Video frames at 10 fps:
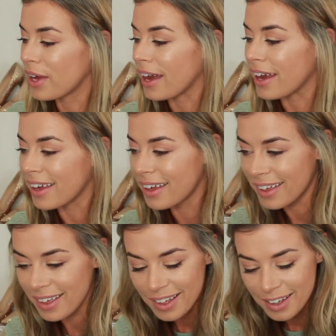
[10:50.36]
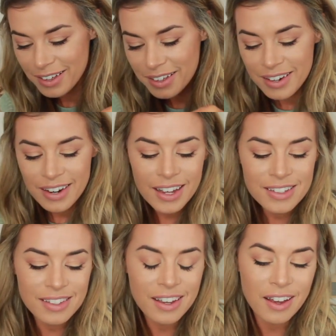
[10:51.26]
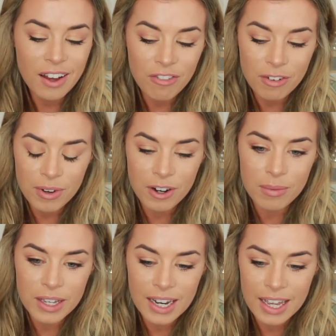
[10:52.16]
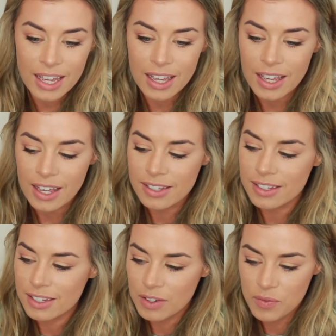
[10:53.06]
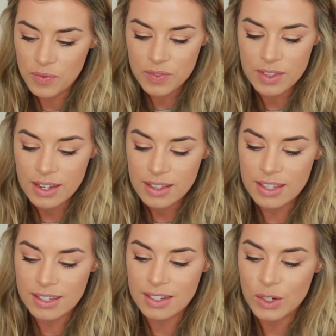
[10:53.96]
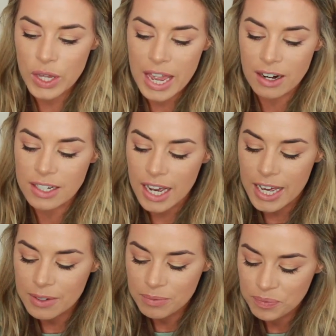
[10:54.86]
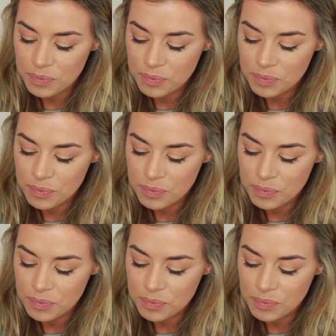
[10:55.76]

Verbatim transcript: okay, next thing I got from Urban is this little hair tie.